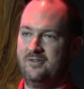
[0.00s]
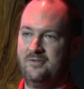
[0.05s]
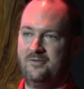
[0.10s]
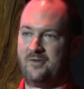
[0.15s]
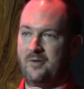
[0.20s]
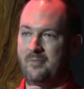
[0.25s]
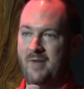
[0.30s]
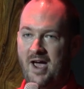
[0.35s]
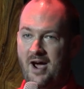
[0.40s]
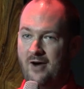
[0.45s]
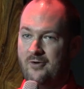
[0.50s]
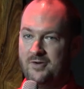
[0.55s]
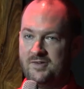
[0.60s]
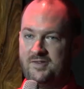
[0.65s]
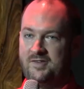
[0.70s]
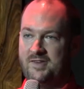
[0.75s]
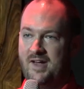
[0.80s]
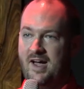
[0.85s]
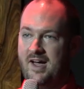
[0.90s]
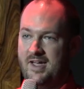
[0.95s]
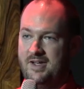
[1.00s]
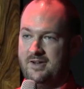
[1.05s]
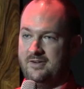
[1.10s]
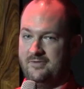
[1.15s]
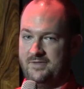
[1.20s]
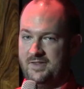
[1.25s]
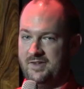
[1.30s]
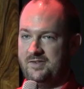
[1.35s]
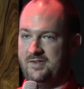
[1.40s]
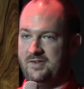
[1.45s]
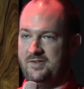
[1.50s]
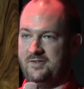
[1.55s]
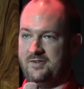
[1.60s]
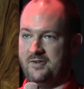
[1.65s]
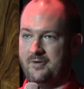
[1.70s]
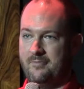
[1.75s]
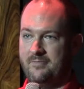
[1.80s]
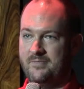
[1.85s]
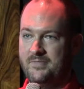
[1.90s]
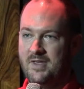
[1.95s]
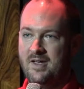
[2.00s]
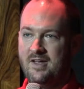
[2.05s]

from outside of the system,